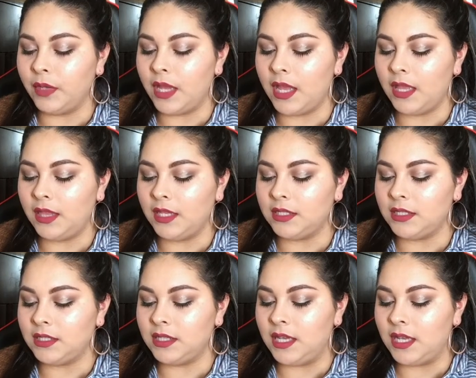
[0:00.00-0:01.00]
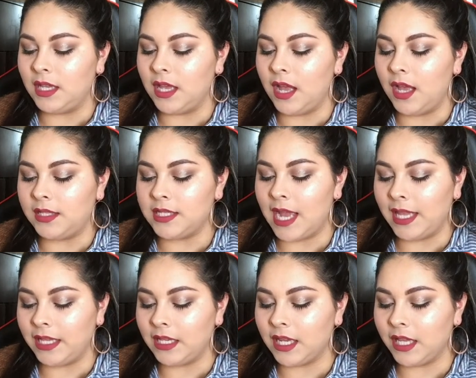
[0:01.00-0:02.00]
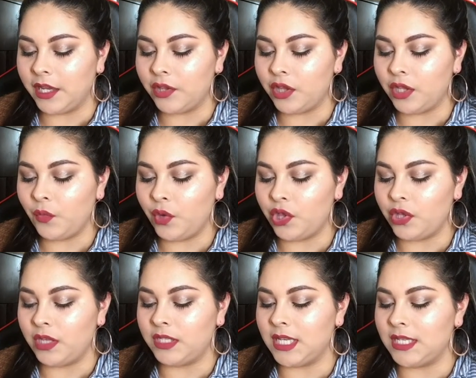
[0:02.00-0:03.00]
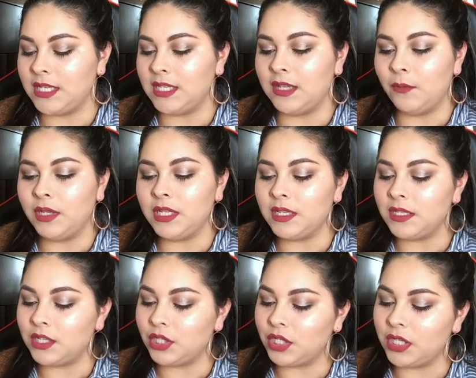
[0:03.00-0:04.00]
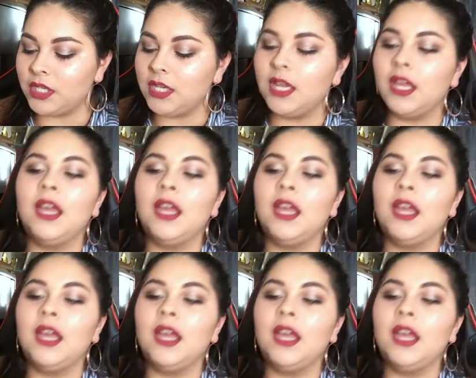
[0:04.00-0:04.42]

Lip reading: And this is the Italian collection, which it says is limited edition.